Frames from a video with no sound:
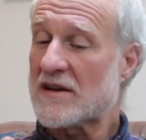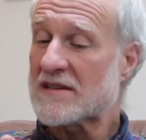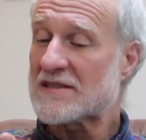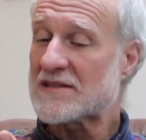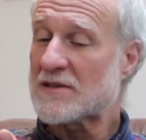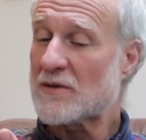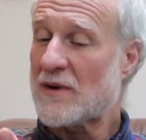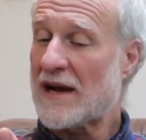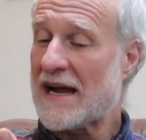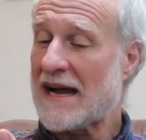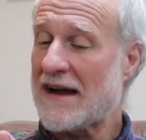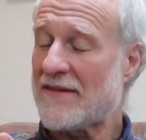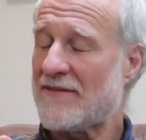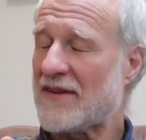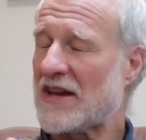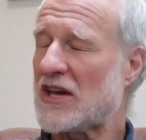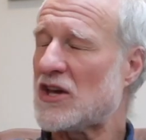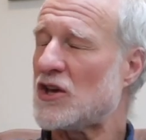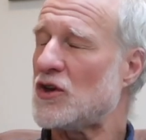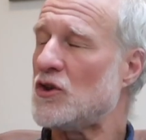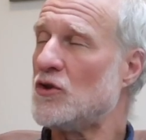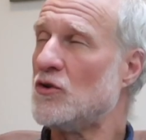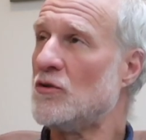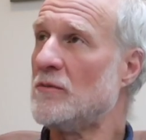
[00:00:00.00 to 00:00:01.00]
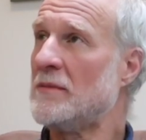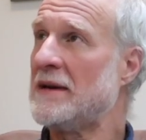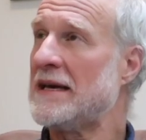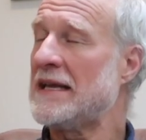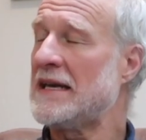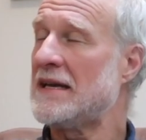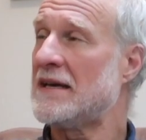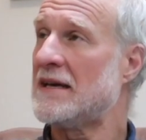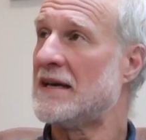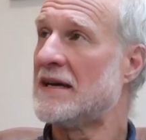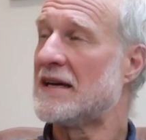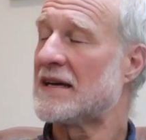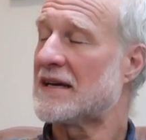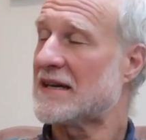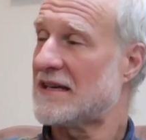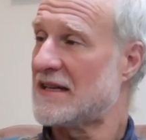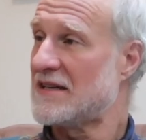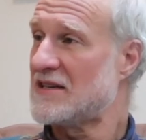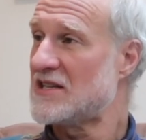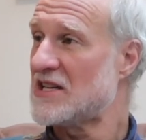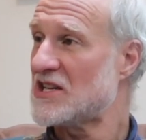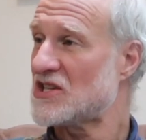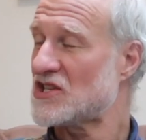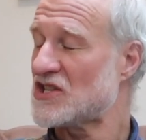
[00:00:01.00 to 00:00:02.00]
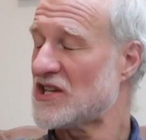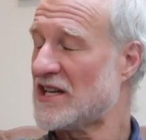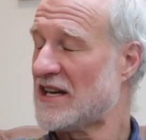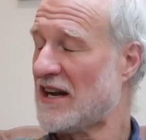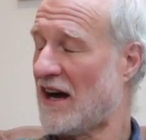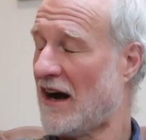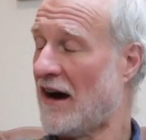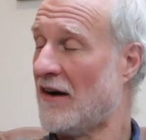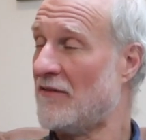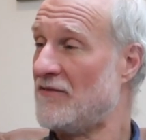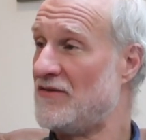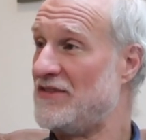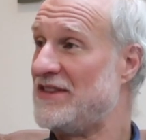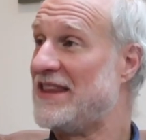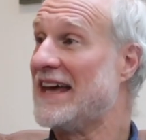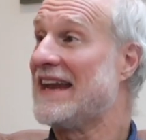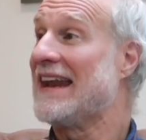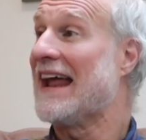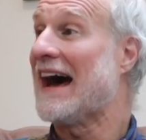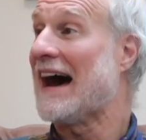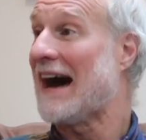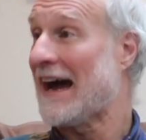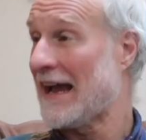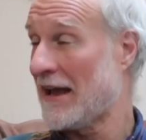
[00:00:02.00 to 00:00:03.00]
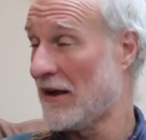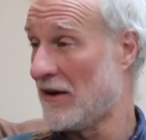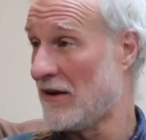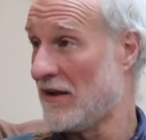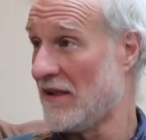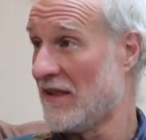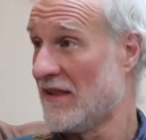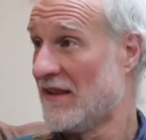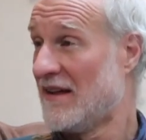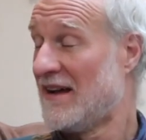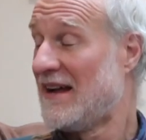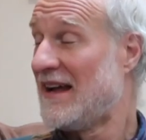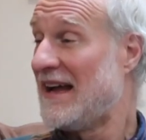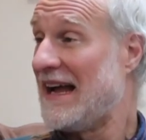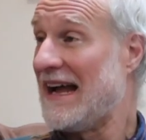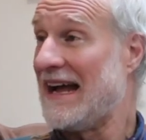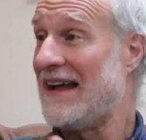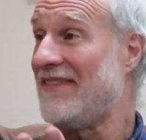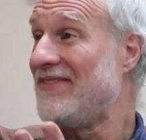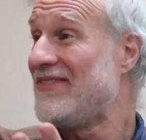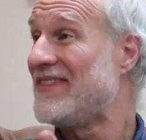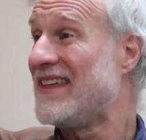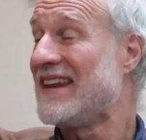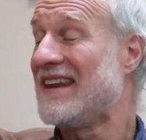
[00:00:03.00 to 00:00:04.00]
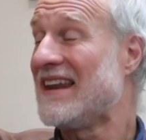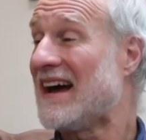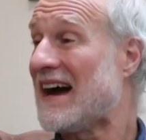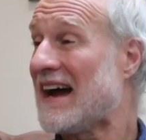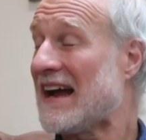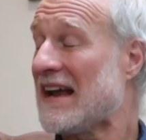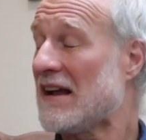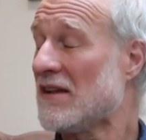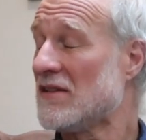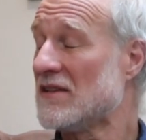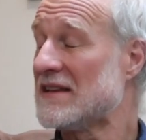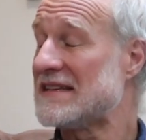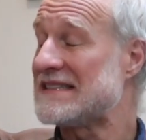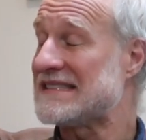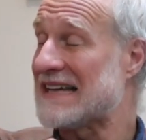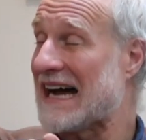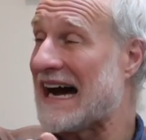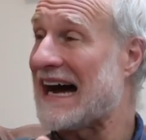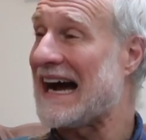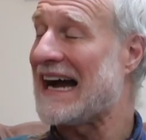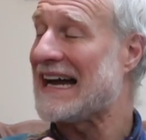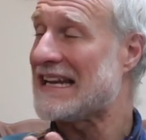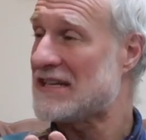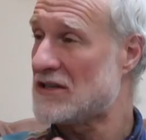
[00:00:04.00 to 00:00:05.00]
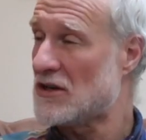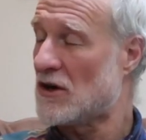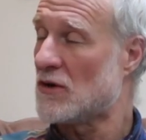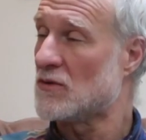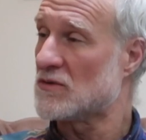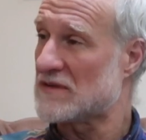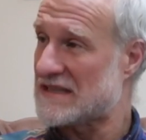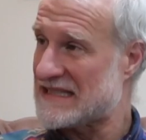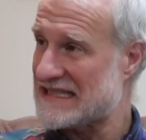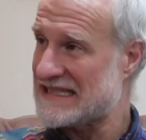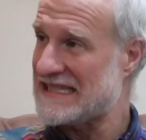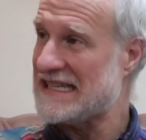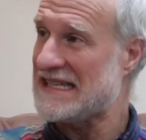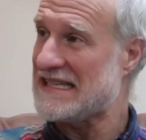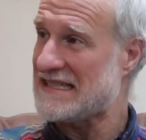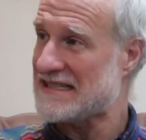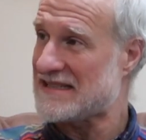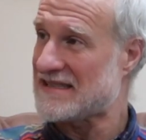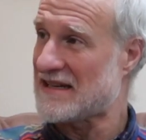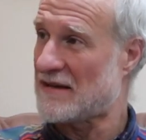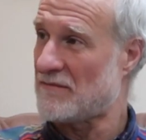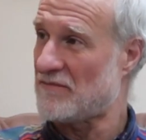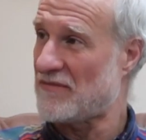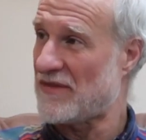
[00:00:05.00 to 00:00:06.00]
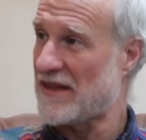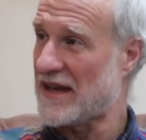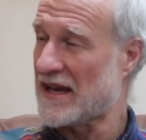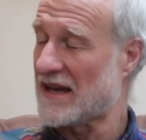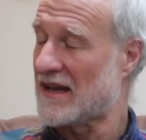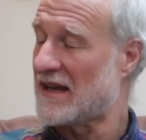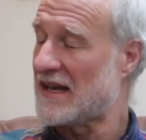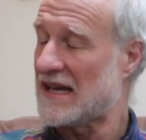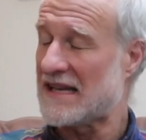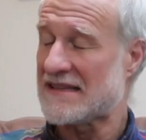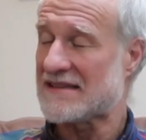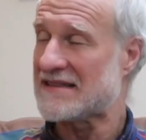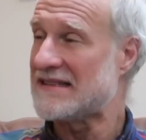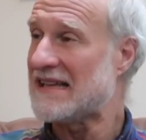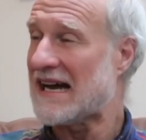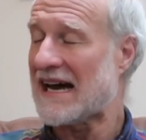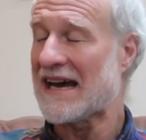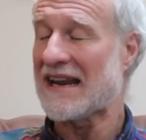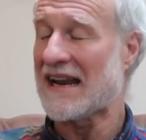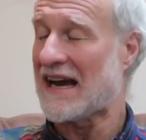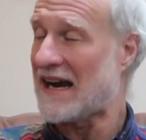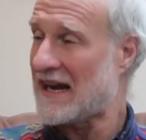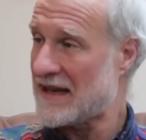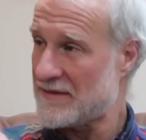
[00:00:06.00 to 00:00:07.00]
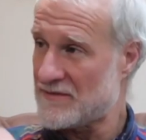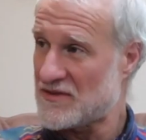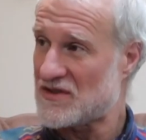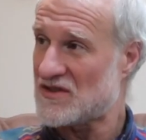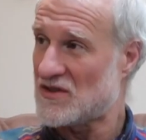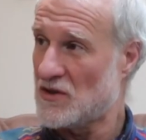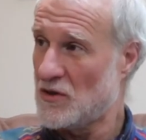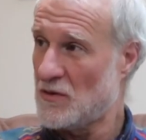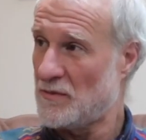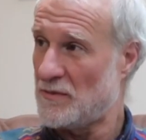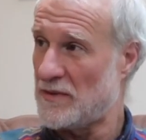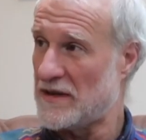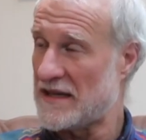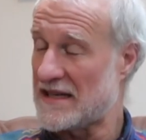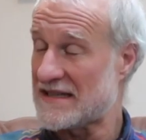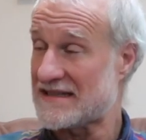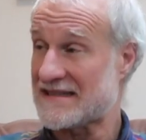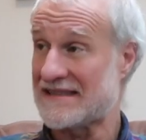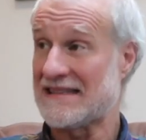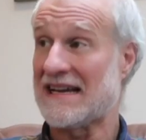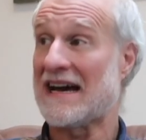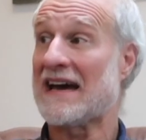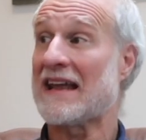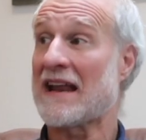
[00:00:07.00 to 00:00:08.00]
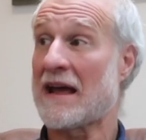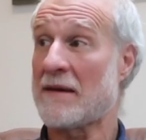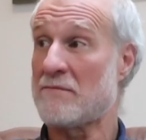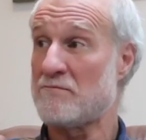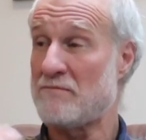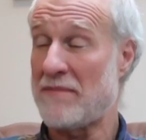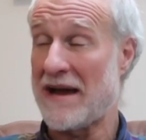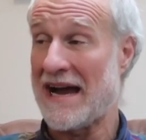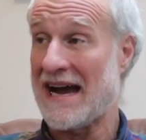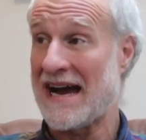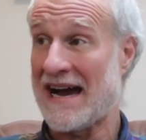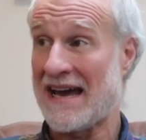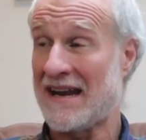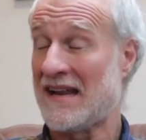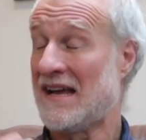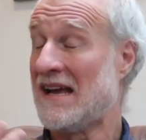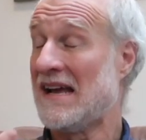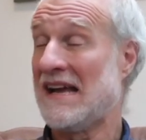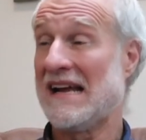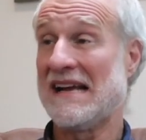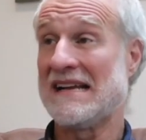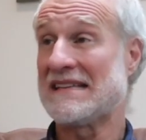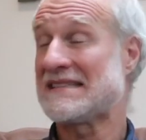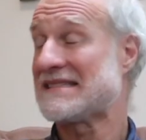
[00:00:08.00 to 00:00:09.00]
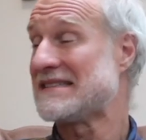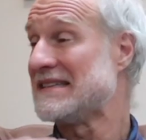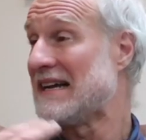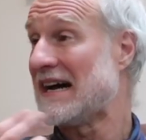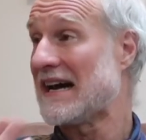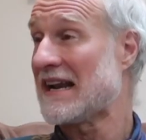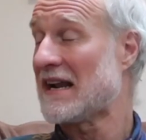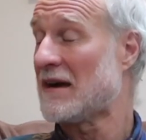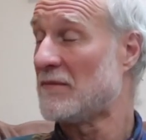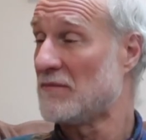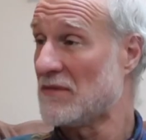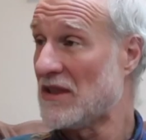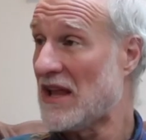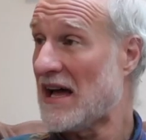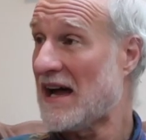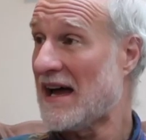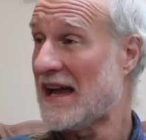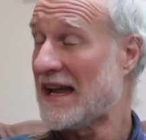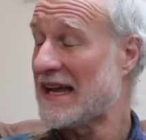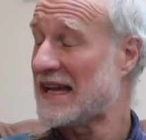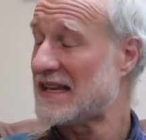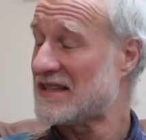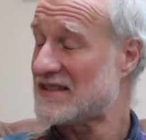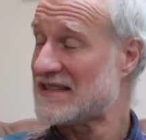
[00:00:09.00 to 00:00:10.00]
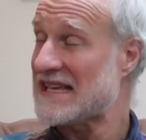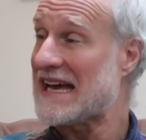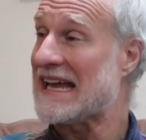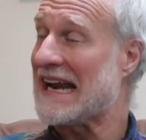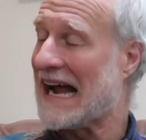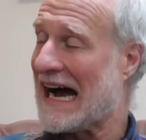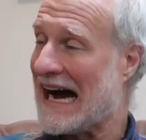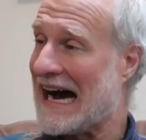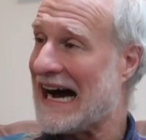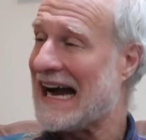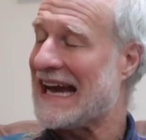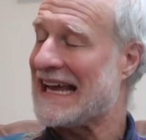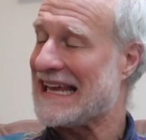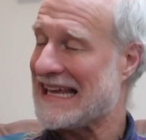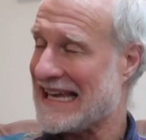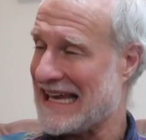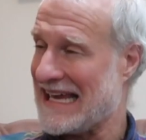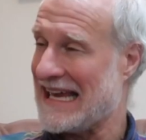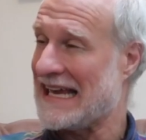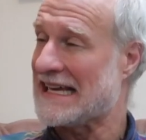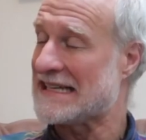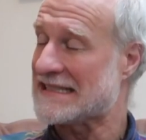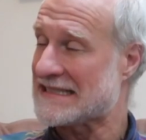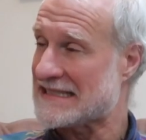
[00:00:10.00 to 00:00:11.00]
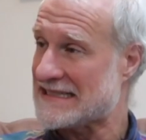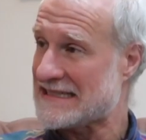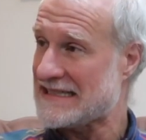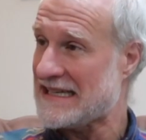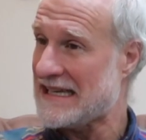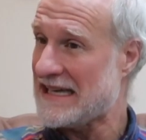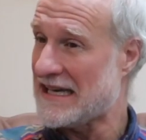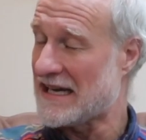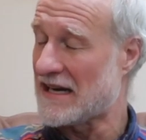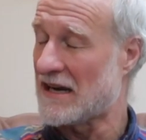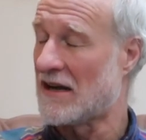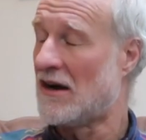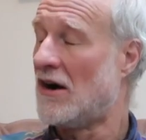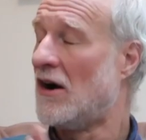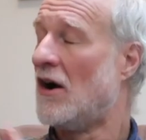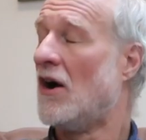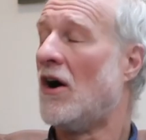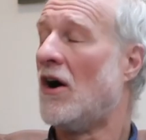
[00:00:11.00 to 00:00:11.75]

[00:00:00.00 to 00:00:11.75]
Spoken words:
also have a human condition of denial. And denial is I don't see something. It's not I'm stupid. It's not I'm bad. It's not I'm lying. It's that I can't see it.